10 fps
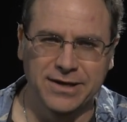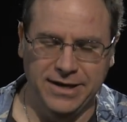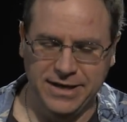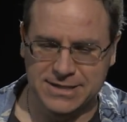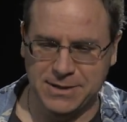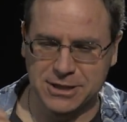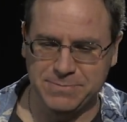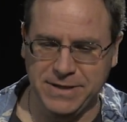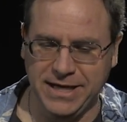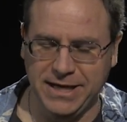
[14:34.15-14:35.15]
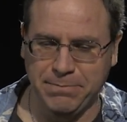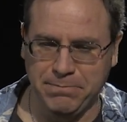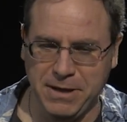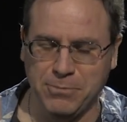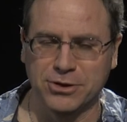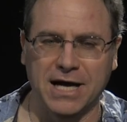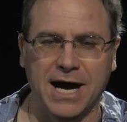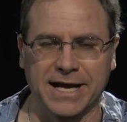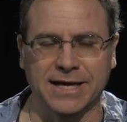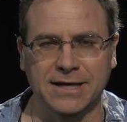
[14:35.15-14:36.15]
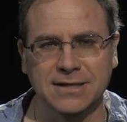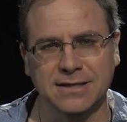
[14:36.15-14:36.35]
and it starts being people dying,